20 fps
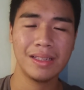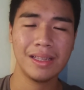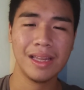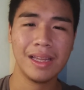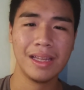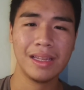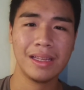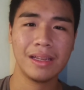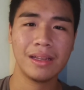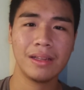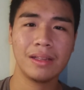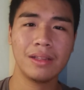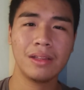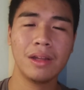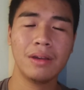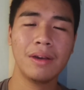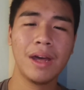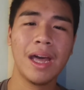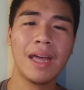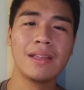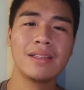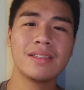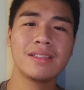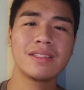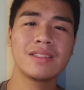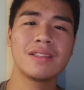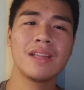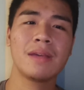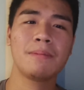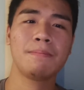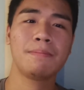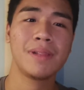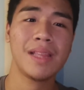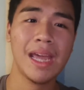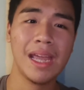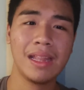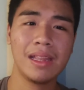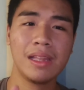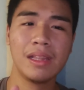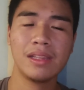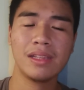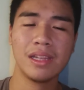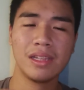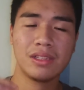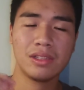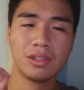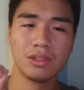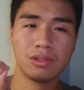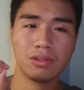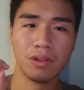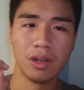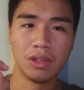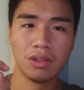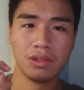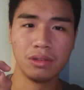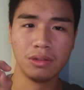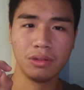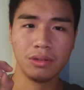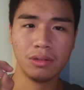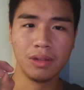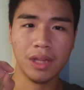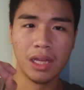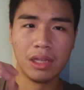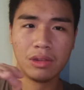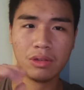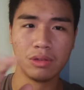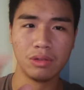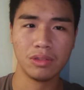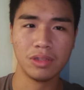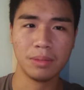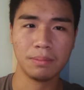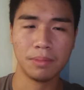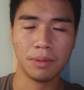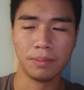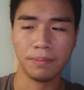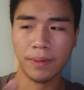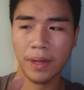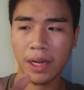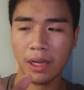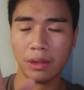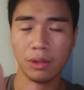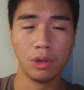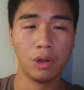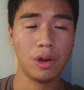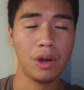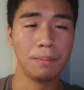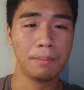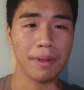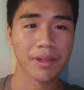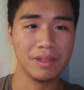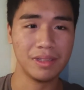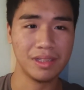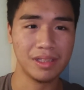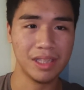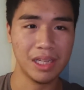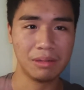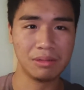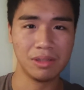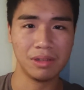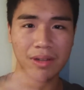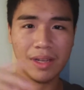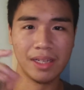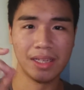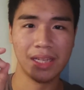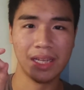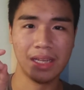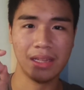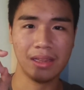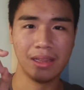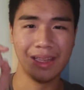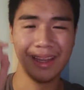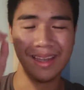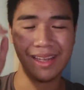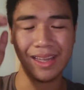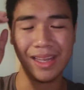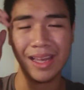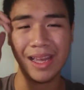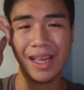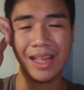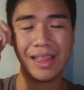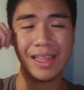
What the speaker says: Like, you know, I just like plan, just try to like do some prepare, learn about stuff so I can like